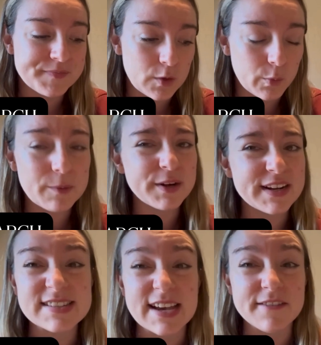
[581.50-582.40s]
we're
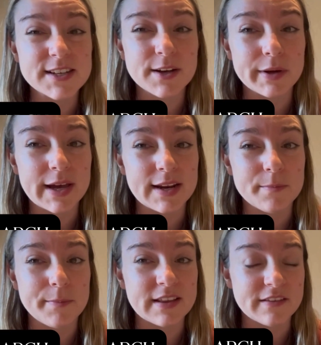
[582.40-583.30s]
pretty safe to go ahead
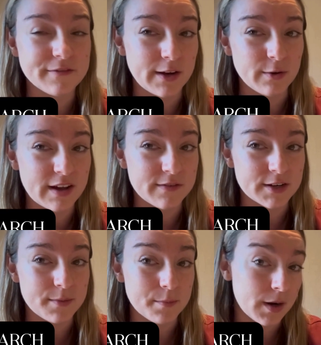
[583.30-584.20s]
and make the final cover
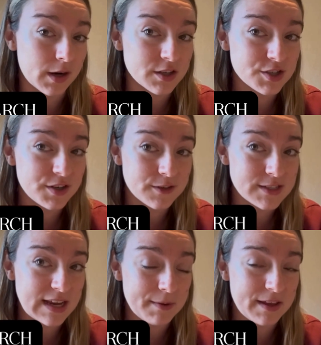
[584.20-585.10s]
in March for
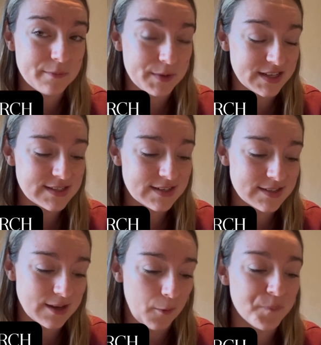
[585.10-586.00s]
Taming the Beast.
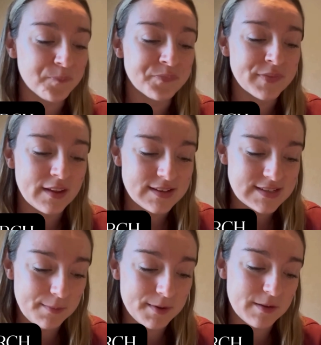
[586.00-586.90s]
So
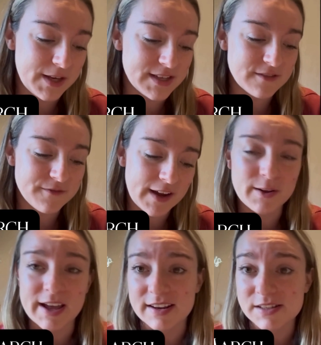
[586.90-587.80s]
Taming the Beast,
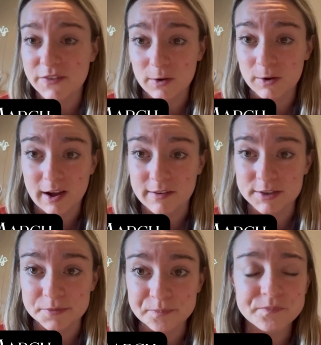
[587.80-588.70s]
final edits, final
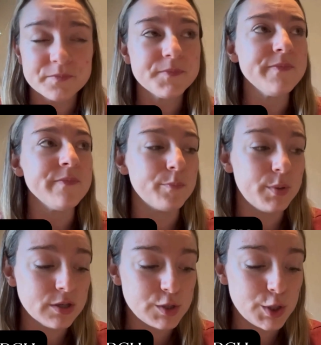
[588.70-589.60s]
cover.
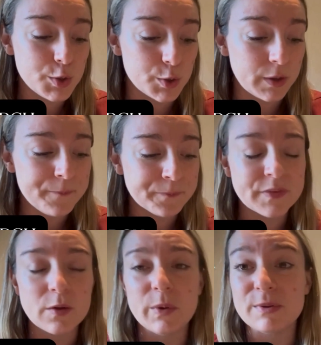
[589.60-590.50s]
Book 2,
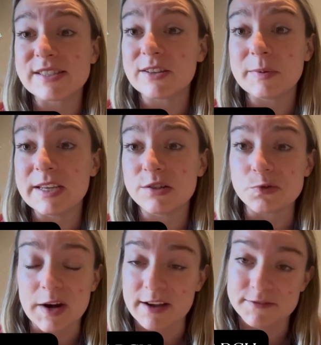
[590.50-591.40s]
we will still be in
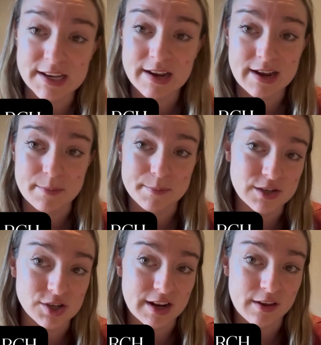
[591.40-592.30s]
drafting. I'm
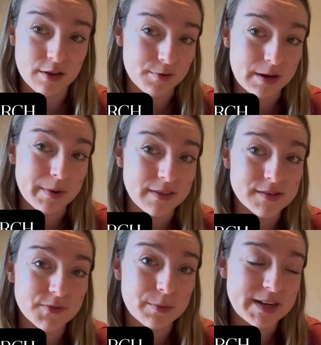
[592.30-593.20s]
budgeting 3
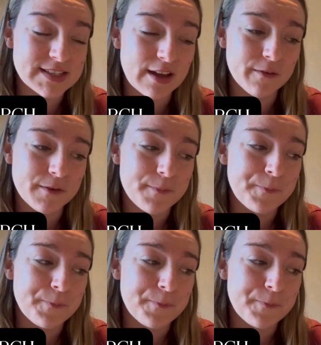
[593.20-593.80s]
months for myself